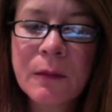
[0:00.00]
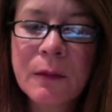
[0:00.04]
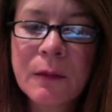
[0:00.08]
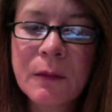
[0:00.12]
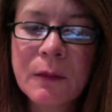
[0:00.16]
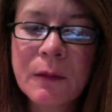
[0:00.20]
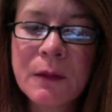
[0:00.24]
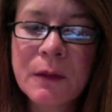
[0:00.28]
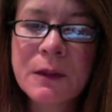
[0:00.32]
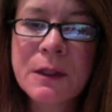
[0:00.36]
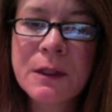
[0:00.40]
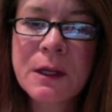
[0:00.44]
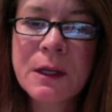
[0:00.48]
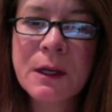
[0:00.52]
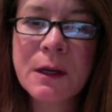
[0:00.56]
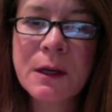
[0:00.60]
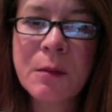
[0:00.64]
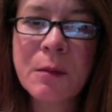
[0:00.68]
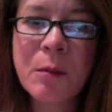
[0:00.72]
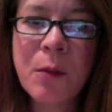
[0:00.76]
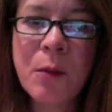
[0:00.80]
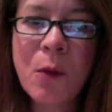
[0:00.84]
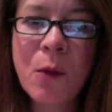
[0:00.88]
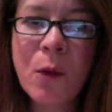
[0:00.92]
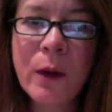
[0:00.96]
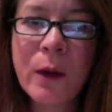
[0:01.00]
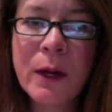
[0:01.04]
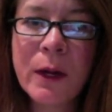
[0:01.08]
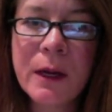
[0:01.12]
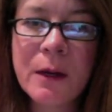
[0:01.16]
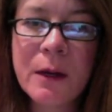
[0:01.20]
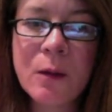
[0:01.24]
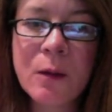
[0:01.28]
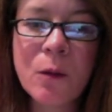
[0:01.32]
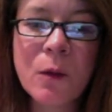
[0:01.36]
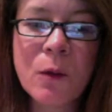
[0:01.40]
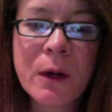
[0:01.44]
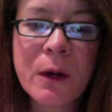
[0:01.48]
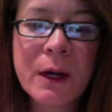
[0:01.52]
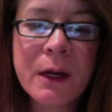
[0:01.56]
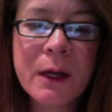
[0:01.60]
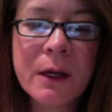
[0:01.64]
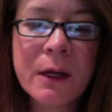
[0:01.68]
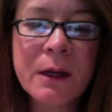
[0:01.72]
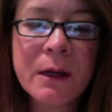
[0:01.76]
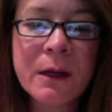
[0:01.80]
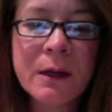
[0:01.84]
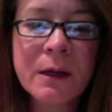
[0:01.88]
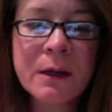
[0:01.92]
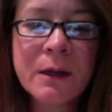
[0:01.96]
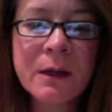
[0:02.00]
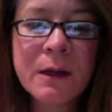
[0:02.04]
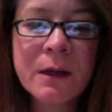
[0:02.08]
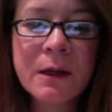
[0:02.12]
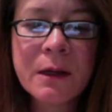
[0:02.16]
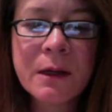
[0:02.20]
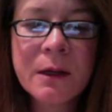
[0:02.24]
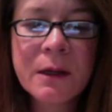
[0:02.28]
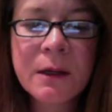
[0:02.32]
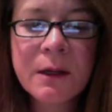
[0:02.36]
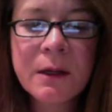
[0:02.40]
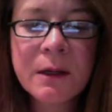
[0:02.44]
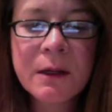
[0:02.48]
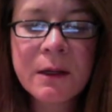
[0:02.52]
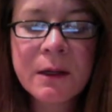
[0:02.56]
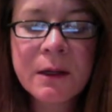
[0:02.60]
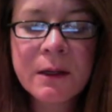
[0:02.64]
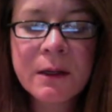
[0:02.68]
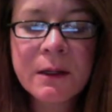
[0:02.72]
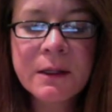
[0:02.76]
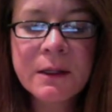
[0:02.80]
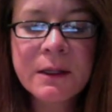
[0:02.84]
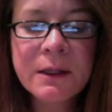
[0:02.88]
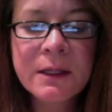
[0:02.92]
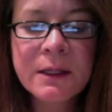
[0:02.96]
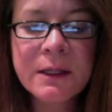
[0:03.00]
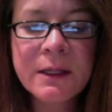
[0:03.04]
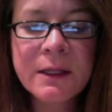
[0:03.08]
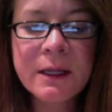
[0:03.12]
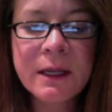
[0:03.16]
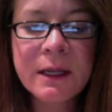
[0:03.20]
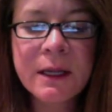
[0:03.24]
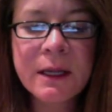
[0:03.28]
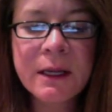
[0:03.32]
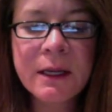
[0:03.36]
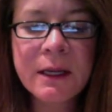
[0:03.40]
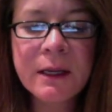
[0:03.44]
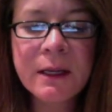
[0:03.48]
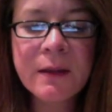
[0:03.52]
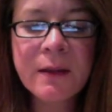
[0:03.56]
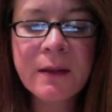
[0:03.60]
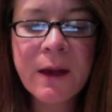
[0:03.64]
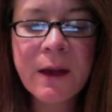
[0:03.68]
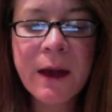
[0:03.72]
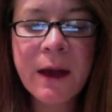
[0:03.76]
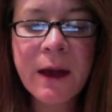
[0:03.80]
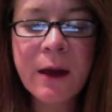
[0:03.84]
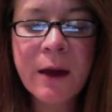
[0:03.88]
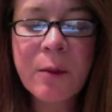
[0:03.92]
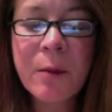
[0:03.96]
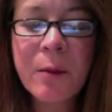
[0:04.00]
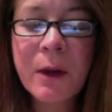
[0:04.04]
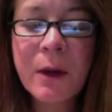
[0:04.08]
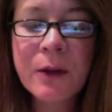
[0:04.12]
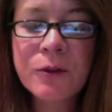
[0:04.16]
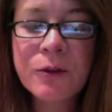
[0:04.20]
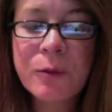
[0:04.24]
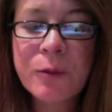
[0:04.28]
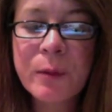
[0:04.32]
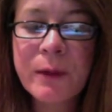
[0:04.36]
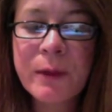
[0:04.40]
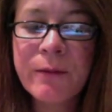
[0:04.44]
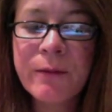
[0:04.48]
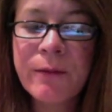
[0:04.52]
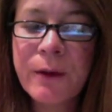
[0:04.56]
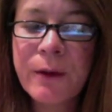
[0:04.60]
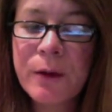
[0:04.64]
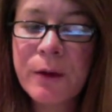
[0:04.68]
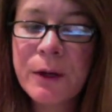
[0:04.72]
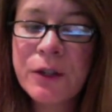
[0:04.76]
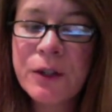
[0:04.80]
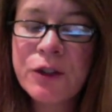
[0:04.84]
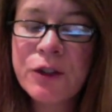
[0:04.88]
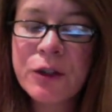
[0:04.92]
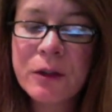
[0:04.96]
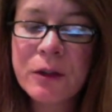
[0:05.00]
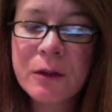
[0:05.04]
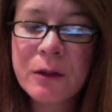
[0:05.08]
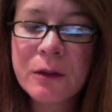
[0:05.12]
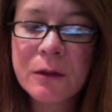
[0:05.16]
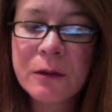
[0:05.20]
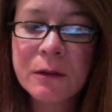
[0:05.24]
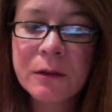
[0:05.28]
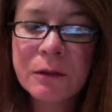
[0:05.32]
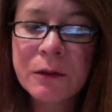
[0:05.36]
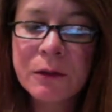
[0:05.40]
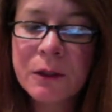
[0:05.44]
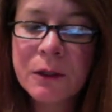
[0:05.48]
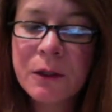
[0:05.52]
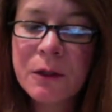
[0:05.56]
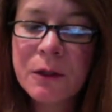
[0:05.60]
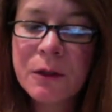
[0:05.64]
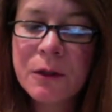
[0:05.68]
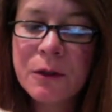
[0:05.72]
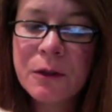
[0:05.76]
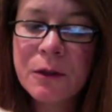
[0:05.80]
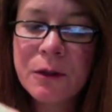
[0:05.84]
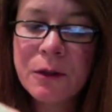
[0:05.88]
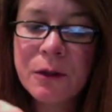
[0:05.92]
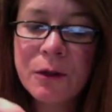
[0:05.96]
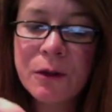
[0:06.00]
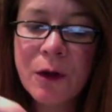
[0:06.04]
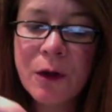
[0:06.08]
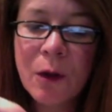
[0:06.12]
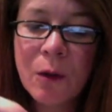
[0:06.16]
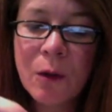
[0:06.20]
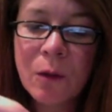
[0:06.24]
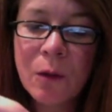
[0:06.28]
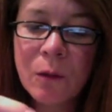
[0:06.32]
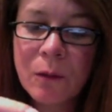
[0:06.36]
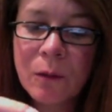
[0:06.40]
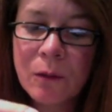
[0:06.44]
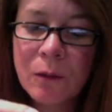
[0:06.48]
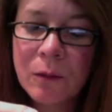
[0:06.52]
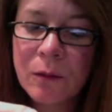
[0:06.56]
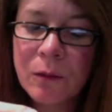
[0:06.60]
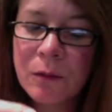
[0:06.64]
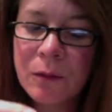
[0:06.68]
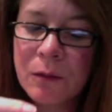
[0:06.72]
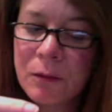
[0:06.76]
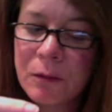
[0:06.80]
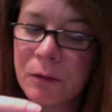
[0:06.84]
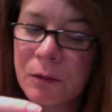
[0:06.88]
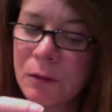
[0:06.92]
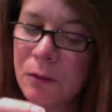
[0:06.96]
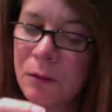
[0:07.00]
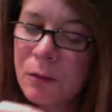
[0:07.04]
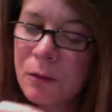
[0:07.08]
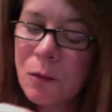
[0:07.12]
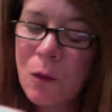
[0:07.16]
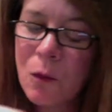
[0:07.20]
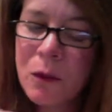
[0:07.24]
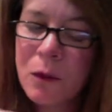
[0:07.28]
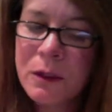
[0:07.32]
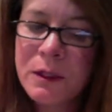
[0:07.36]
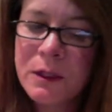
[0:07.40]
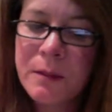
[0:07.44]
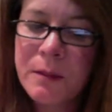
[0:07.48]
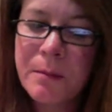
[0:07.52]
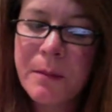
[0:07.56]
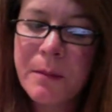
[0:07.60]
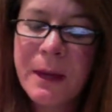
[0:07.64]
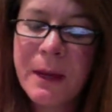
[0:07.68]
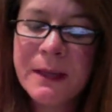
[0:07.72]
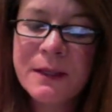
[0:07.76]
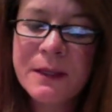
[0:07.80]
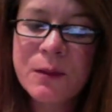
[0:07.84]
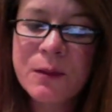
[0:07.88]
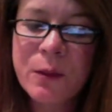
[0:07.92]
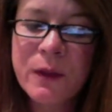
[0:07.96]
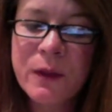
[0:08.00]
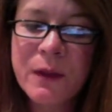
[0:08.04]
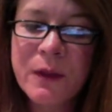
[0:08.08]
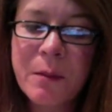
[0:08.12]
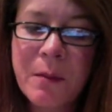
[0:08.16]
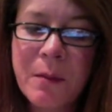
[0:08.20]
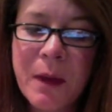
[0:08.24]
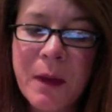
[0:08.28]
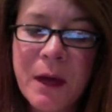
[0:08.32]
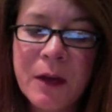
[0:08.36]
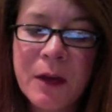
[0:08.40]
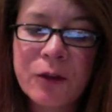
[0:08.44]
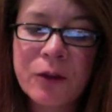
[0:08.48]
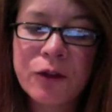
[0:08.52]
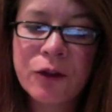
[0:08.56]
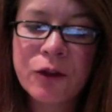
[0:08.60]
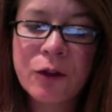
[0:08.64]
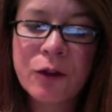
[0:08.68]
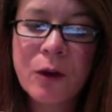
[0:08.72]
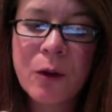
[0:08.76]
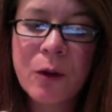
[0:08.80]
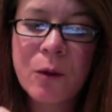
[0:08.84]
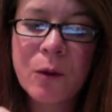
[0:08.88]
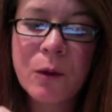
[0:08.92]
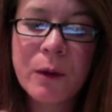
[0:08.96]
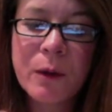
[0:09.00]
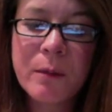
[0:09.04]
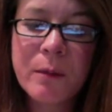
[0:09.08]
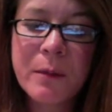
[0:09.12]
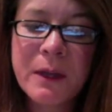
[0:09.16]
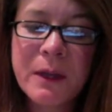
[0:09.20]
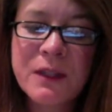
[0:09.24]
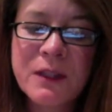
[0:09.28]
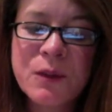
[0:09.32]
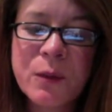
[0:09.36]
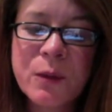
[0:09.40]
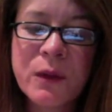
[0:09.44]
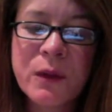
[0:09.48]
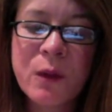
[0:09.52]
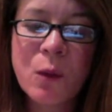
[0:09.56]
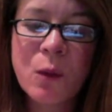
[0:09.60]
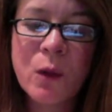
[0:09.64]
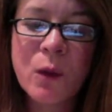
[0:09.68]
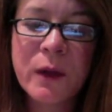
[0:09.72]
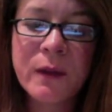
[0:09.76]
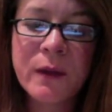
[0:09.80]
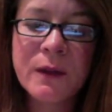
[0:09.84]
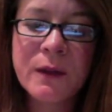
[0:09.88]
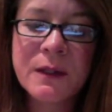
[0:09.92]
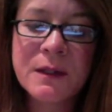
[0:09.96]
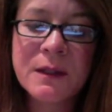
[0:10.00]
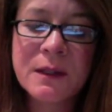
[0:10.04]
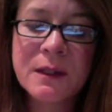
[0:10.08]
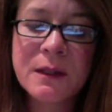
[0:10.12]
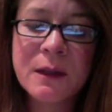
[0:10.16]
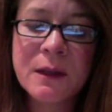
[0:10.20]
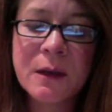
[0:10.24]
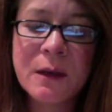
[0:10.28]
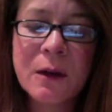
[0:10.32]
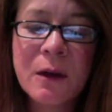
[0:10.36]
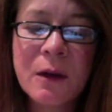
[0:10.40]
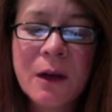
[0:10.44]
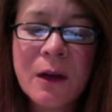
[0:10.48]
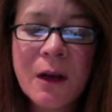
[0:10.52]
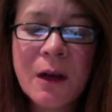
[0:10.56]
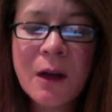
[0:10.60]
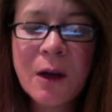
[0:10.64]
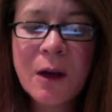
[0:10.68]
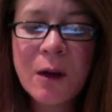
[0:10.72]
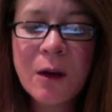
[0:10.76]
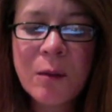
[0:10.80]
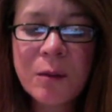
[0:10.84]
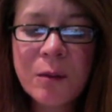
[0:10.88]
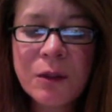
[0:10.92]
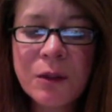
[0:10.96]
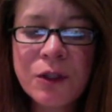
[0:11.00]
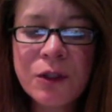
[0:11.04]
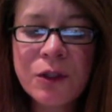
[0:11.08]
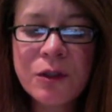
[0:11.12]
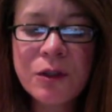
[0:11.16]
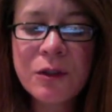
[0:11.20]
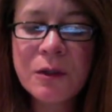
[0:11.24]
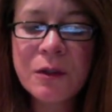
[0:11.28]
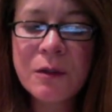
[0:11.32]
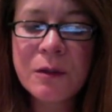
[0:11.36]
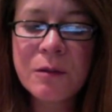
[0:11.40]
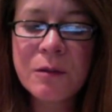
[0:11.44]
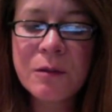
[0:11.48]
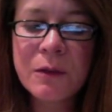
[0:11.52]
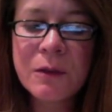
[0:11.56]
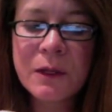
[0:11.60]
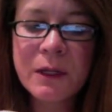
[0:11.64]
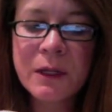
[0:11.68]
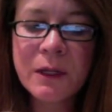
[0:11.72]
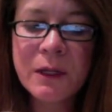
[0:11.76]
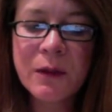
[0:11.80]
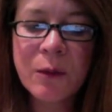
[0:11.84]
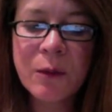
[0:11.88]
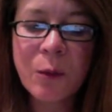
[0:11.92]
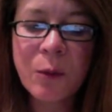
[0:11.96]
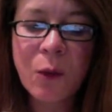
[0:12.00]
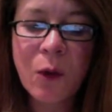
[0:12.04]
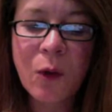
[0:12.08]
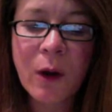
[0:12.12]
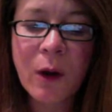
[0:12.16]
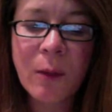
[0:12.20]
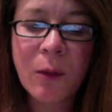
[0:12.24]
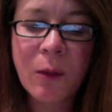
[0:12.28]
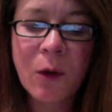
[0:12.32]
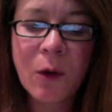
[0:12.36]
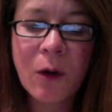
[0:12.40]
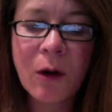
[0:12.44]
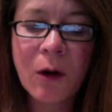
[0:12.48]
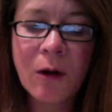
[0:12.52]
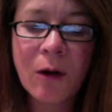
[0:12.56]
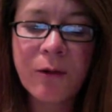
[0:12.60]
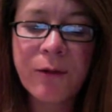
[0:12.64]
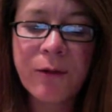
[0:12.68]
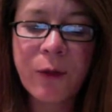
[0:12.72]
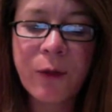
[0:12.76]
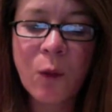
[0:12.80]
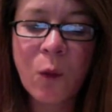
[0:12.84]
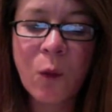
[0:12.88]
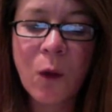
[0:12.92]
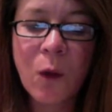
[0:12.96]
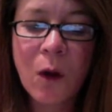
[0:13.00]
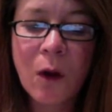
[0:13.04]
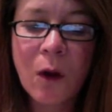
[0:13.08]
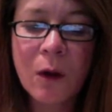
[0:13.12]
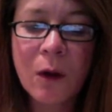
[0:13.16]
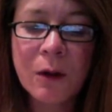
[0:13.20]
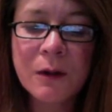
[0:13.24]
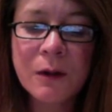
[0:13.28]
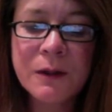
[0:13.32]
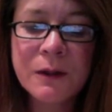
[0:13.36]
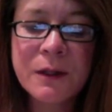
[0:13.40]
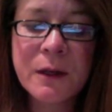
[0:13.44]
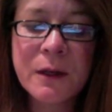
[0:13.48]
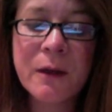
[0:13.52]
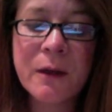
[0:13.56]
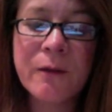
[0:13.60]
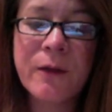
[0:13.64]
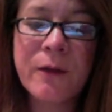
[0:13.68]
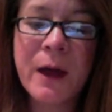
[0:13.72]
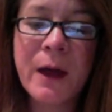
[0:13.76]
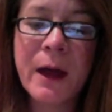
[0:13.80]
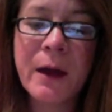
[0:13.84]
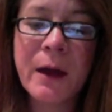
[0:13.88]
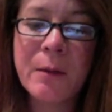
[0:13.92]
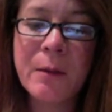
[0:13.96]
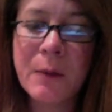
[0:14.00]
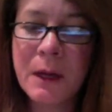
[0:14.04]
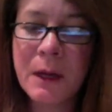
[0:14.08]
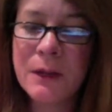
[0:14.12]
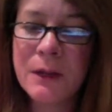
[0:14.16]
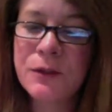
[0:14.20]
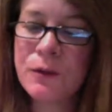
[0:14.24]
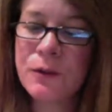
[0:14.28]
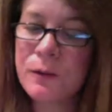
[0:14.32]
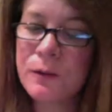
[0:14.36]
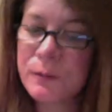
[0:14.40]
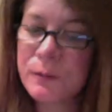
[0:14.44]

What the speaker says: Let's get it pointy at one end. Stick it in the atomizer. Be very gentle. You don't want to mess with the mesh. You don't want to mess with the wick that's in there. But you do want to get the primer off the walls of the atomizer.